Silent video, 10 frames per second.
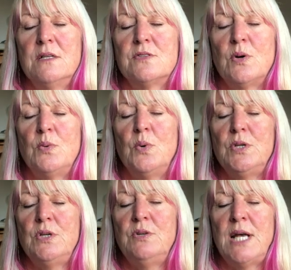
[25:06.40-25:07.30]
So I
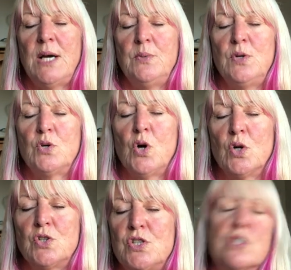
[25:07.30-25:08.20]
want you now with your
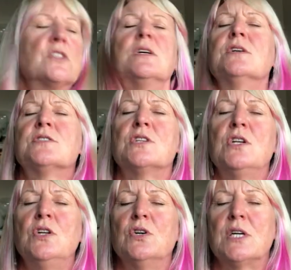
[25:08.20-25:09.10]
consciousness to
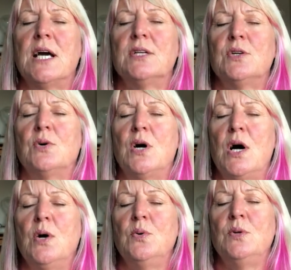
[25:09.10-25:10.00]
look at your
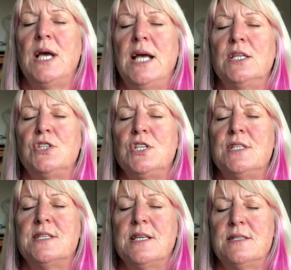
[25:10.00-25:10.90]
own energy
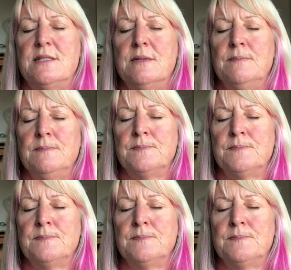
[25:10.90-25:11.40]
system.